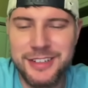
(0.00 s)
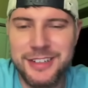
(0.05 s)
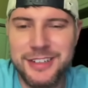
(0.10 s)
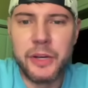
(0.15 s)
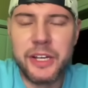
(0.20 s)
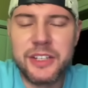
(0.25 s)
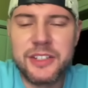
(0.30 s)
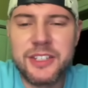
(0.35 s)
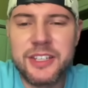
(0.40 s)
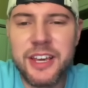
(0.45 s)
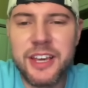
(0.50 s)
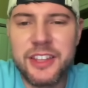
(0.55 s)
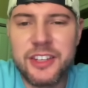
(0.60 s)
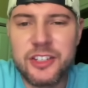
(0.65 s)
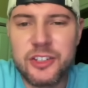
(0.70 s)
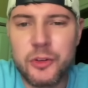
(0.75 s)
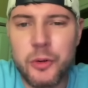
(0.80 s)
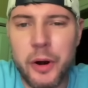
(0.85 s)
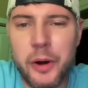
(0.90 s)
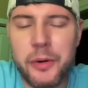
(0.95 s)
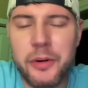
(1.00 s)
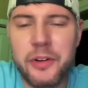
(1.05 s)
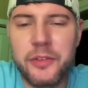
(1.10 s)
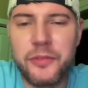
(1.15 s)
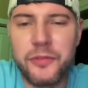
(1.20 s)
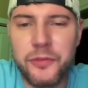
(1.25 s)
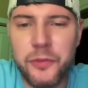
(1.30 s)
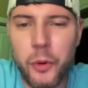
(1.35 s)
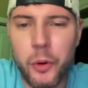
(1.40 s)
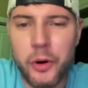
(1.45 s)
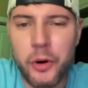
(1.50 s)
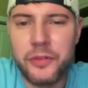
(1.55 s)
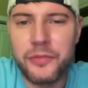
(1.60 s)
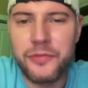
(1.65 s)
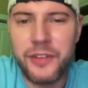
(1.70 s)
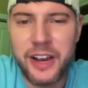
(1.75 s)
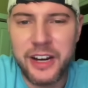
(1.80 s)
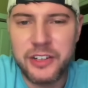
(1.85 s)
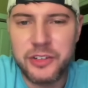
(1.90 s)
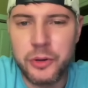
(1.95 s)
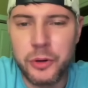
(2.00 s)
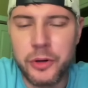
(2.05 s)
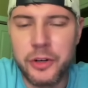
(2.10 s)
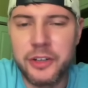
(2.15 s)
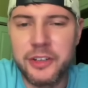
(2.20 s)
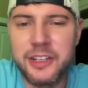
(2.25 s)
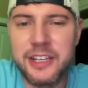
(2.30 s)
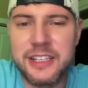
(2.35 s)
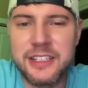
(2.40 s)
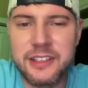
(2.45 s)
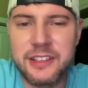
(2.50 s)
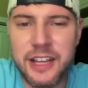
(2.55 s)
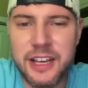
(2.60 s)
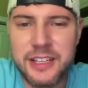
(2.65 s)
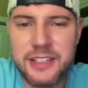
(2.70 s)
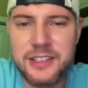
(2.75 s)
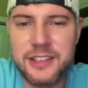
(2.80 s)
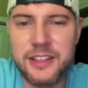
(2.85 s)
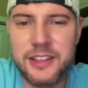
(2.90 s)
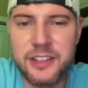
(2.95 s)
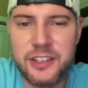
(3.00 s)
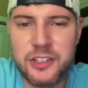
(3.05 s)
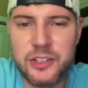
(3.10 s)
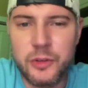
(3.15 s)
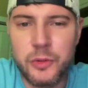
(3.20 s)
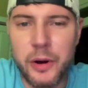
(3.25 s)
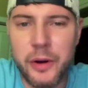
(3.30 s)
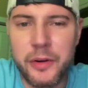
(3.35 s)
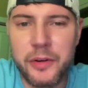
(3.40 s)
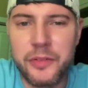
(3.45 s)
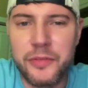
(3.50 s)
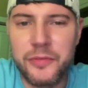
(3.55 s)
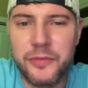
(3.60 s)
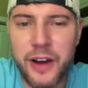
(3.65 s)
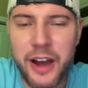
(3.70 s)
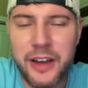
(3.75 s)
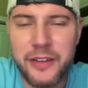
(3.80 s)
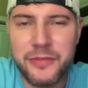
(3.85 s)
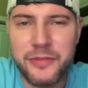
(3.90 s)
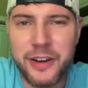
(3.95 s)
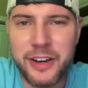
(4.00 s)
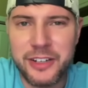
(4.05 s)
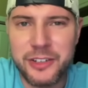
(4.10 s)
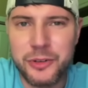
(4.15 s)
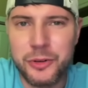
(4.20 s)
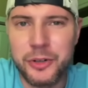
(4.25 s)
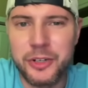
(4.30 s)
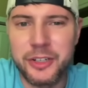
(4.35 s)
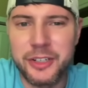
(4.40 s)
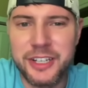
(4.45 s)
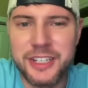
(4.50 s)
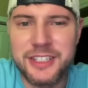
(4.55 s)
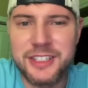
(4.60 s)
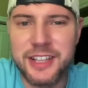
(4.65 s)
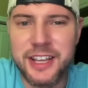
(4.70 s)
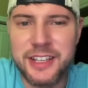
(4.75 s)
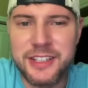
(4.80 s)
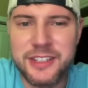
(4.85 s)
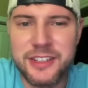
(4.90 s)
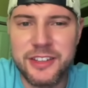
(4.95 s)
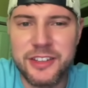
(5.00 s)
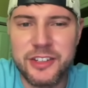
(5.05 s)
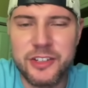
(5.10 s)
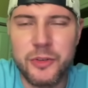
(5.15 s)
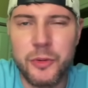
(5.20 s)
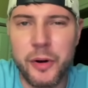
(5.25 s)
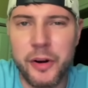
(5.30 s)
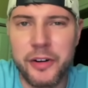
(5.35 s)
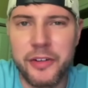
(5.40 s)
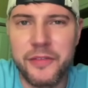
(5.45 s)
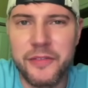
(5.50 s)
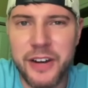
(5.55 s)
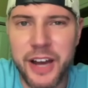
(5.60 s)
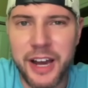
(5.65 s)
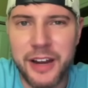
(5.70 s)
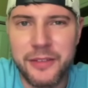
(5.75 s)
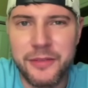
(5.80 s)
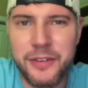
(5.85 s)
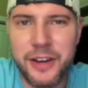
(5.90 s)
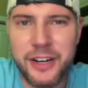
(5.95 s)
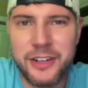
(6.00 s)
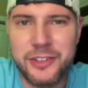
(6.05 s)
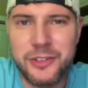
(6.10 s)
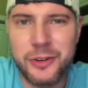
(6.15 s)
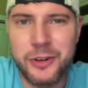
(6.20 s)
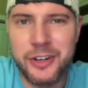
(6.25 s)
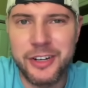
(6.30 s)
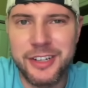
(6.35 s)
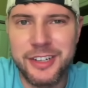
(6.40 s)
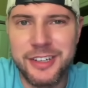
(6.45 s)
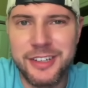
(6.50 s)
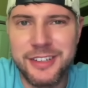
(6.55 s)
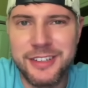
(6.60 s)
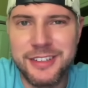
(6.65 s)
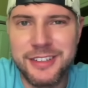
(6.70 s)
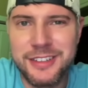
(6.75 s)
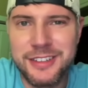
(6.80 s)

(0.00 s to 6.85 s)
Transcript: We can say the square root of 4 factorial is less than the square root of 5 factorial is less than the square root of 9 factorial.